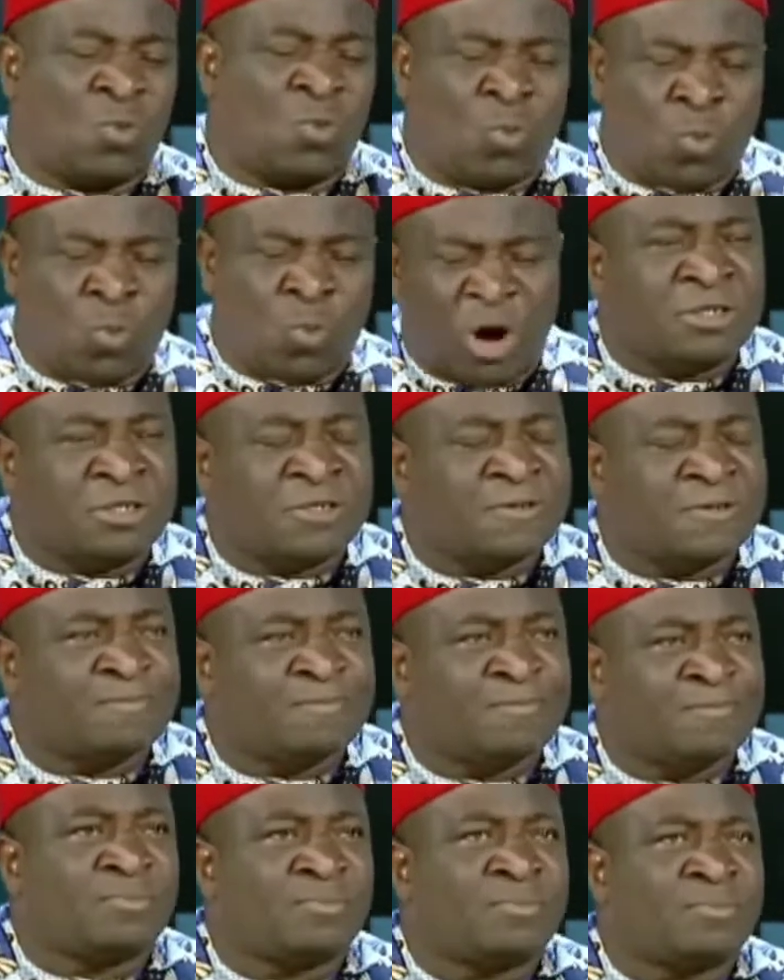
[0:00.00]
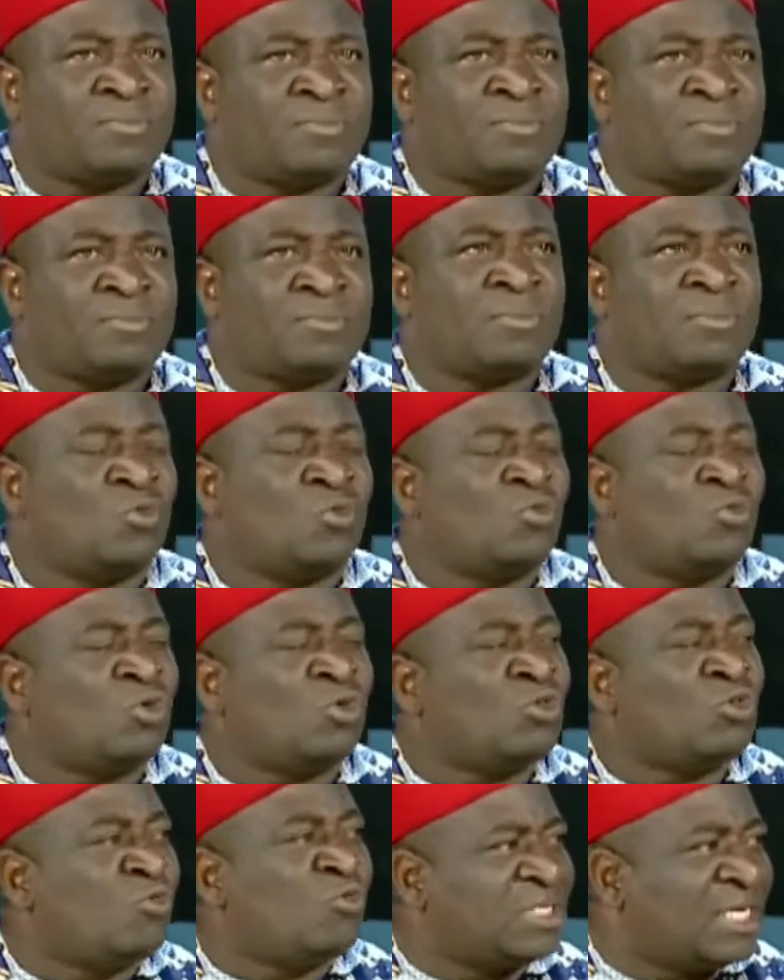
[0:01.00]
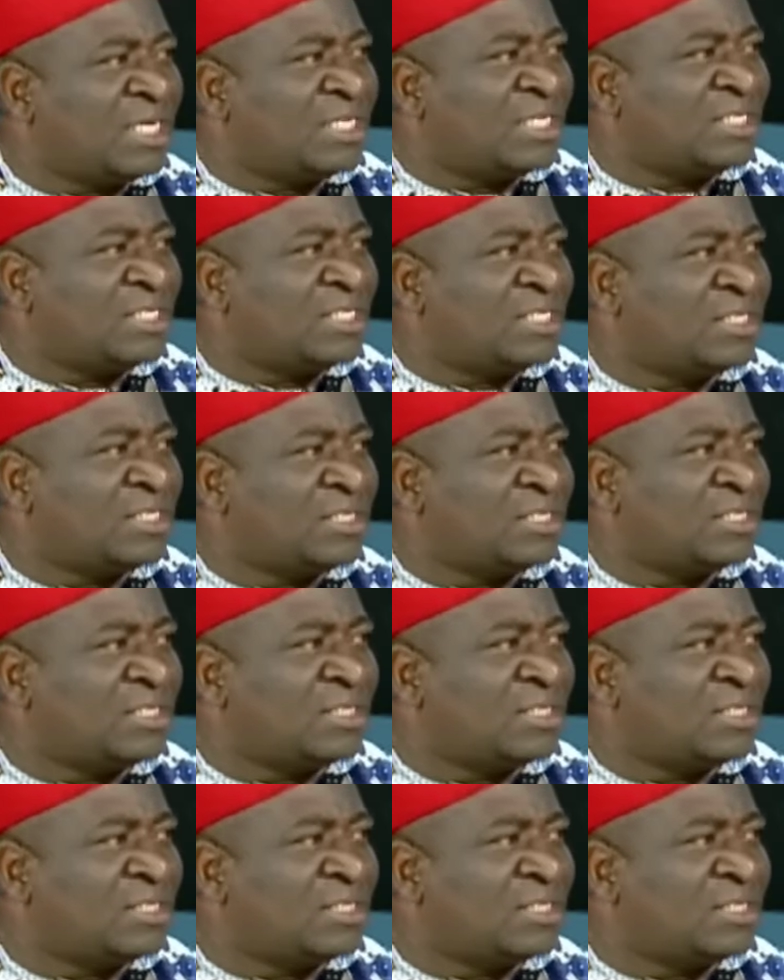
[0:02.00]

One, we do business.